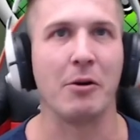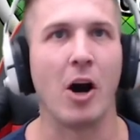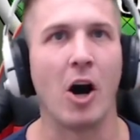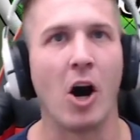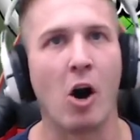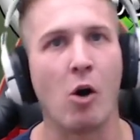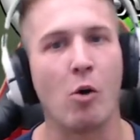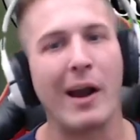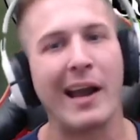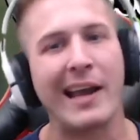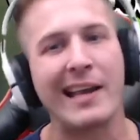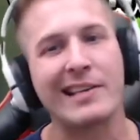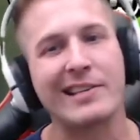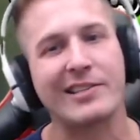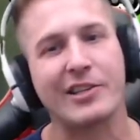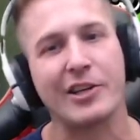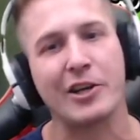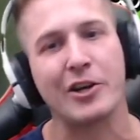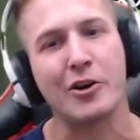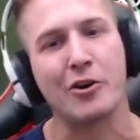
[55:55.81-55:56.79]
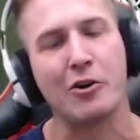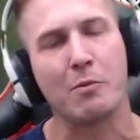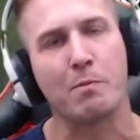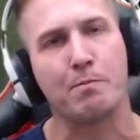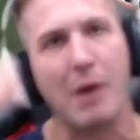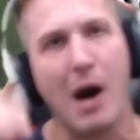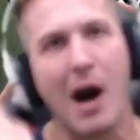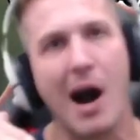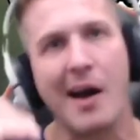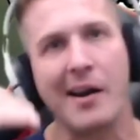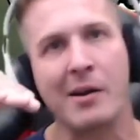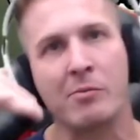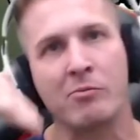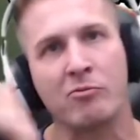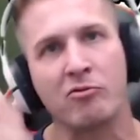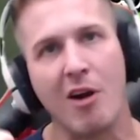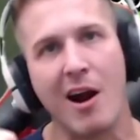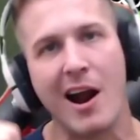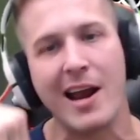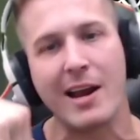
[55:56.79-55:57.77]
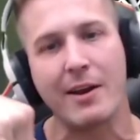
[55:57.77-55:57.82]
always do bottom
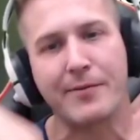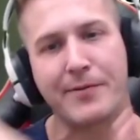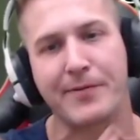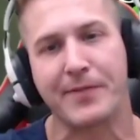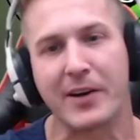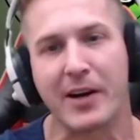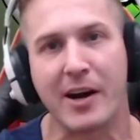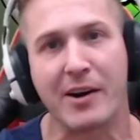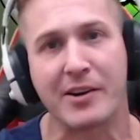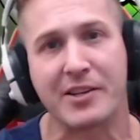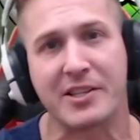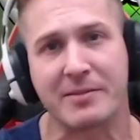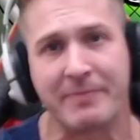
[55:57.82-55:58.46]
right first,